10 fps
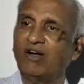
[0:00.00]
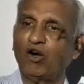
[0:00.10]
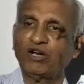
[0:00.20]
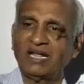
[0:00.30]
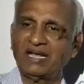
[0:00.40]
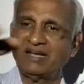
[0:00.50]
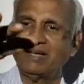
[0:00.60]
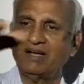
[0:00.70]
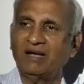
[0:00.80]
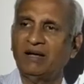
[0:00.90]
on a
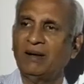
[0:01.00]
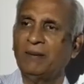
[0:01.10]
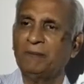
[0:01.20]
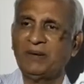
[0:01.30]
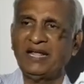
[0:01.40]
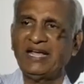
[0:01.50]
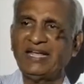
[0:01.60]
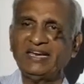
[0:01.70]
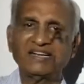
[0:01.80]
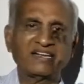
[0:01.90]

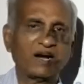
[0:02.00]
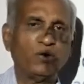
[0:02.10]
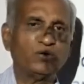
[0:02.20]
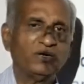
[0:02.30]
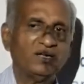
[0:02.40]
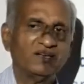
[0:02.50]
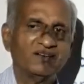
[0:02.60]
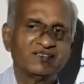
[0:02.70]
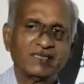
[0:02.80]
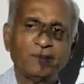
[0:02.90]
plain ground,
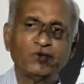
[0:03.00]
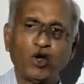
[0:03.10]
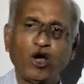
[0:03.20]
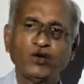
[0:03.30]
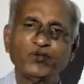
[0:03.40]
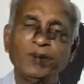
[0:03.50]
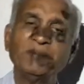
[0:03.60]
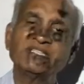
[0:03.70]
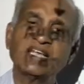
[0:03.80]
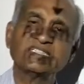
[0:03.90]
some dog will
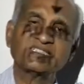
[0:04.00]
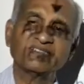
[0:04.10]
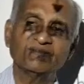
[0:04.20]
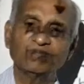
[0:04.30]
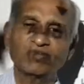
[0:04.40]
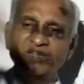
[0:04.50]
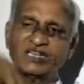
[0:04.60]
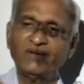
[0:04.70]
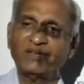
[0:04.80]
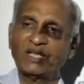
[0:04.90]
be just
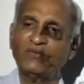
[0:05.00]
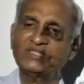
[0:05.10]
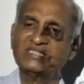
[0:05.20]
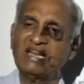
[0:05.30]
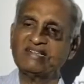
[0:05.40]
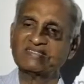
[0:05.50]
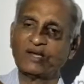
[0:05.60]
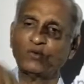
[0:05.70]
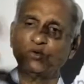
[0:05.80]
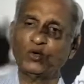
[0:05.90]
giving a whistling
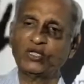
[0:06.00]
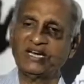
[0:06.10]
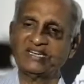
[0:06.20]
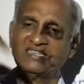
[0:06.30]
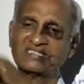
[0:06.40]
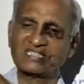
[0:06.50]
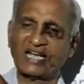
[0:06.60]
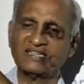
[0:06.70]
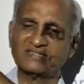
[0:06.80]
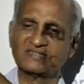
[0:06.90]
sound looking at the
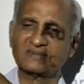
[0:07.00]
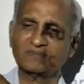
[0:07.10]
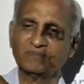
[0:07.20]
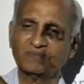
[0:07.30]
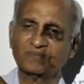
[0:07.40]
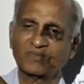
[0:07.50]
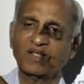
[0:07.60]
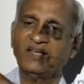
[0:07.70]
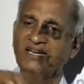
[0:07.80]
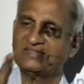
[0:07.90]
skies.
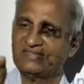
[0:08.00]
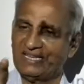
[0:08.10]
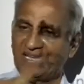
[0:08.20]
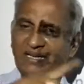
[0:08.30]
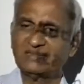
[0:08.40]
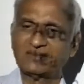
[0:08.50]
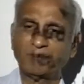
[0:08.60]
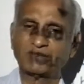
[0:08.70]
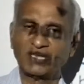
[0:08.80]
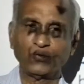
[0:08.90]
It's hearing
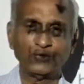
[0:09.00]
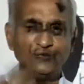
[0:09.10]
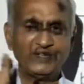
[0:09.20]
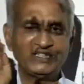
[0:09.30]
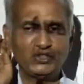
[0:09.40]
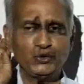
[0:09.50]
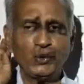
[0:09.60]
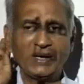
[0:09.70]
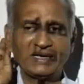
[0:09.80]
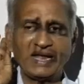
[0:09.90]
some sound which you
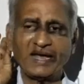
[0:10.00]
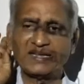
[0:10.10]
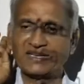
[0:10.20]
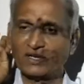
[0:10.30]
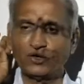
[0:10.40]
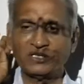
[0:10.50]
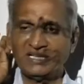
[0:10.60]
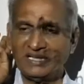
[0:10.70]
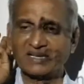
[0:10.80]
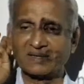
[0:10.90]
and I cannot
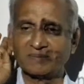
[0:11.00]
hear.